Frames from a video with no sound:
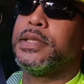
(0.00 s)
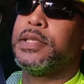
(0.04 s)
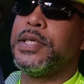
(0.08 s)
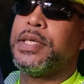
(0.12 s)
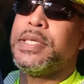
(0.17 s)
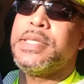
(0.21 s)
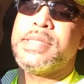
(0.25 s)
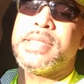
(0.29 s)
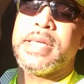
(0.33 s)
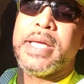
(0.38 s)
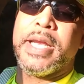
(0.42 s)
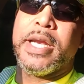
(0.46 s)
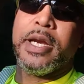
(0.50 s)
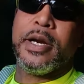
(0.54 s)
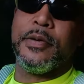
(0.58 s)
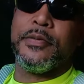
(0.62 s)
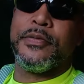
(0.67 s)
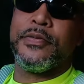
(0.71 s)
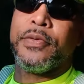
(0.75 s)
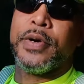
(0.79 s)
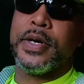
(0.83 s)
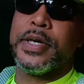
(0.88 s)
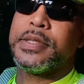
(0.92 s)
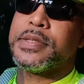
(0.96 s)
You said it up
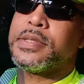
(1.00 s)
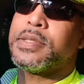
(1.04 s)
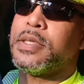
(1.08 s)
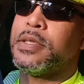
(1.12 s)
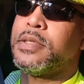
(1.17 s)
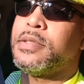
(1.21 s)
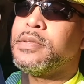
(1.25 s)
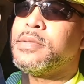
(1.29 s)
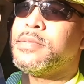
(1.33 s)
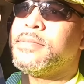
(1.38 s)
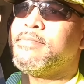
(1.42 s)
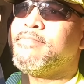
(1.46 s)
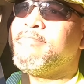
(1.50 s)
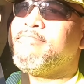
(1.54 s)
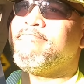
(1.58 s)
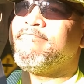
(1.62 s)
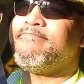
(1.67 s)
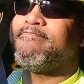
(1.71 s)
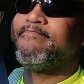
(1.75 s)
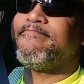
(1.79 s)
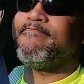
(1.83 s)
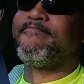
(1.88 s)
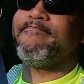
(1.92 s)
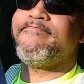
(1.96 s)
front, so
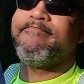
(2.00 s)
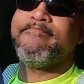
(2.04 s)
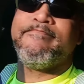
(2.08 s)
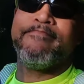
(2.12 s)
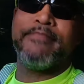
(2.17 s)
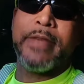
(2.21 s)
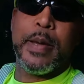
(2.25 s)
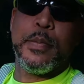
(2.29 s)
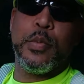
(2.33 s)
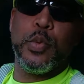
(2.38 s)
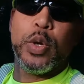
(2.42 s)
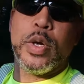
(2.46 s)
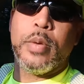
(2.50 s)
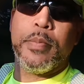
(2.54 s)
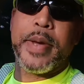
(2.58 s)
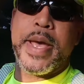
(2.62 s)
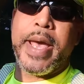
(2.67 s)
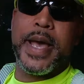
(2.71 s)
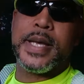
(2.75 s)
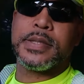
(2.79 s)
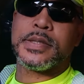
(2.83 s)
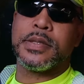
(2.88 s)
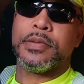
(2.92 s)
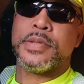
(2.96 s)
maybe we'll
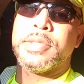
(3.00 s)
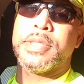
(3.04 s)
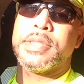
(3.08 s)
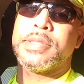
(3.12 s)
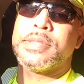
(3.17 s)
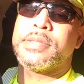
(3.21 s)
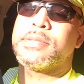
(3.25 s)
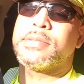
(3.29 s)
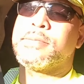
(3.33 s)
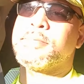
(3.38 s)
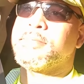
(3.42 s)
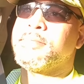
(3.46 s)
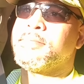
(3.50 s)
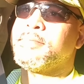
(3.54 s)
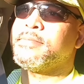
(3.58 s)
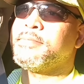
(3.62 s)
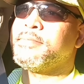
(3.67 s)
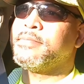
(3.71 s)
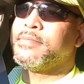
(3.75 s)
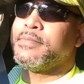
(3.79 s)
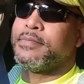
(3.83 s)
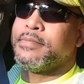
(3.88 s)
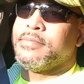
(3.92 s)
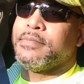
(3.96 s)
pass on this.
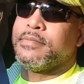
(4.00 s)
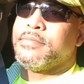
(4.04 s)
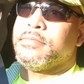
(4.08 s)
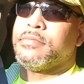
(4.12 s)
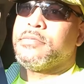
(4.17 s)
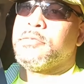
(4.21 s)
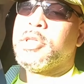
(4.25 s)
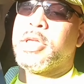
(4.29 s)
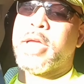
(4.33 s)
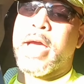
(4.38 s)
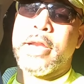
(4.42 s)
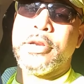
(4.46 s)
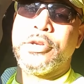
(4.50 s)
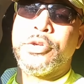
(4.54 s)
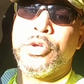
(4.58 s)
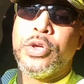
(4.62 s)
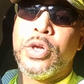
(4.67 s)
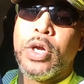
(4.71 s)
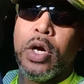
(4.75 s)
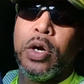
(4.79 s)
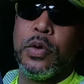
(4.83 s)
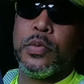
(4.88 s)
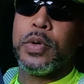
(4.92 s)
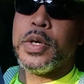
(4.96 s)
You got to do
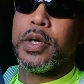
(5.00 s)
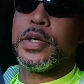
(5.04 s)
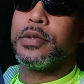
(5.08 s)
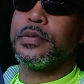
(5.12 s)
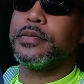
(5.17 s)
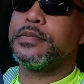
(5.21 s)
your homework.